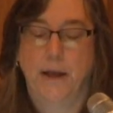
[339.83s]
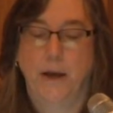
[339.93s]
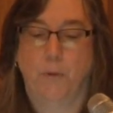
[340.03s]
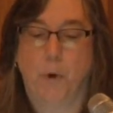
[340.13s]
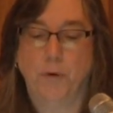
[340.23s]

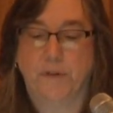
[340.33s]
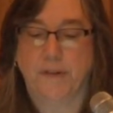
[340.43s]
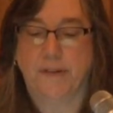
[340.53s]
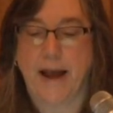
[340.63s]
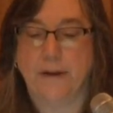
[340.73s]
It quotes
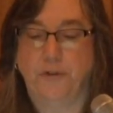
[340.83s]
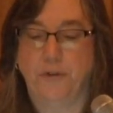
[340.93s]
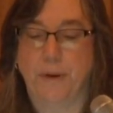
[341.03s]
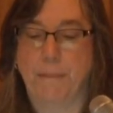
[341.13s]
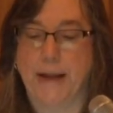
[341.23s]
the
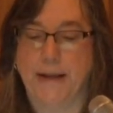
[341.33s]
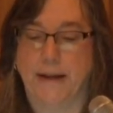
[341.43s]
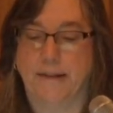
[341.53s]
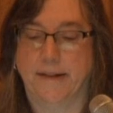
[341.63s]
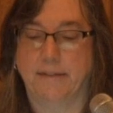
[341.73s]
statute that money in
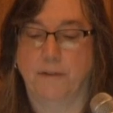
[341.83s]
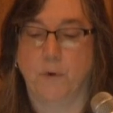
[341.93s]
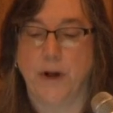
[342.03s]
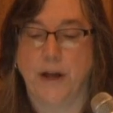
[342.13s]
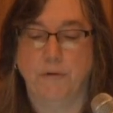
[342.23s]
excess of
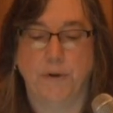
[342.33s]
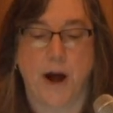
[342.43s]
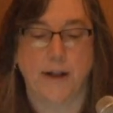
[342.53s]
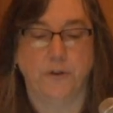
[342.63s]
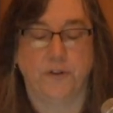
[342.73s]

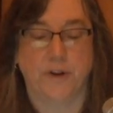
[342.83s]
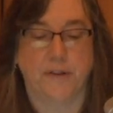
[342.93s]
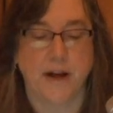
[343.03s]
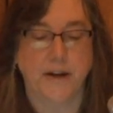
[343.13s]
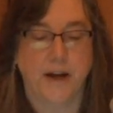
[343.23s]
$100 that
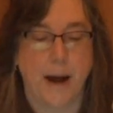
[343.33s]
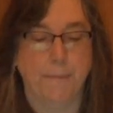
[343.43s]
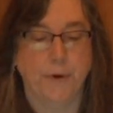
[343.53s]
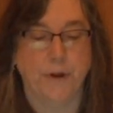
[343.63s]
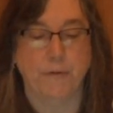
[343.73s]
is
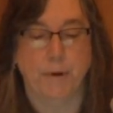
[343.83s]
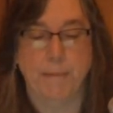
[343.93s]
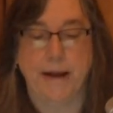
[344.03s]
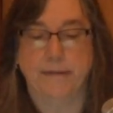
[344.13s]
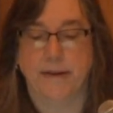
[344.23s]
unencumbered and
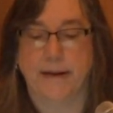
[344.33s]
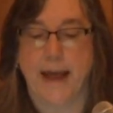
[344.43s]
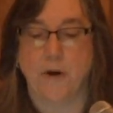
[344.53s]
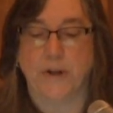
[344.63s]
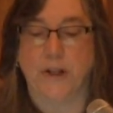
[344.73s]
remains in a
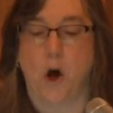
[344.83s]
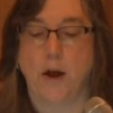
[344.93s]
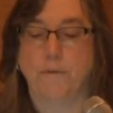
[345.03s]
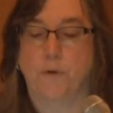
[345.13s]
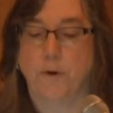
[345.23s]
county
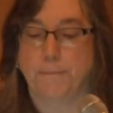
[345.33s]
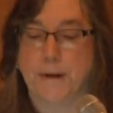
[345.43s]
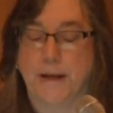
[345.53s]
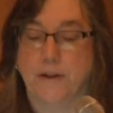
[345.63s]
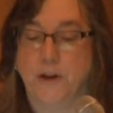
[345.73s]
law
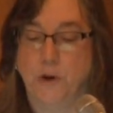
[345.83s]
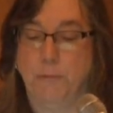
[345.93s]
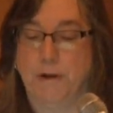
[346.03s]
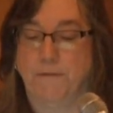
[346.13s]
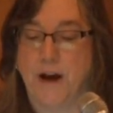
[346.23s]
enforcement
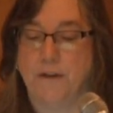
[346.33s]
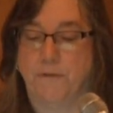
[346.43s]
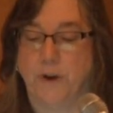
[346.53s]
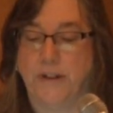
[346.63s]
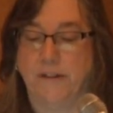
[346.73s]
continuing fund
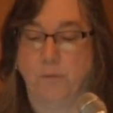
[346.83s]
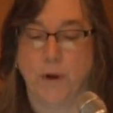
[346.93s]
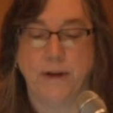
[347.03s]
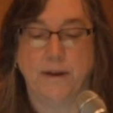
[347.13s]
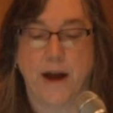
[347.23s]
for at least
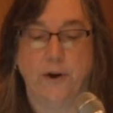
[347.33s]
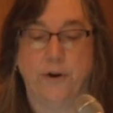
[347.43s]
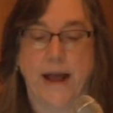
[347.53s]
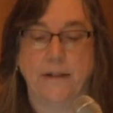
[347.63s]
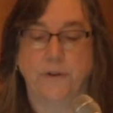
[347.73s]
one entire
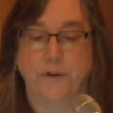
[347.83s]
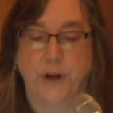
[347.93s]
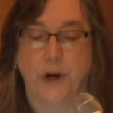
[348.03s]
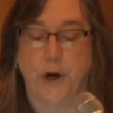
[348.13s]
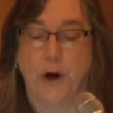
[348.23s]
calendar
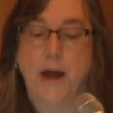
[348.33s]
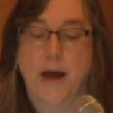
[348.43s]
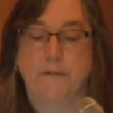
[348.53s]
year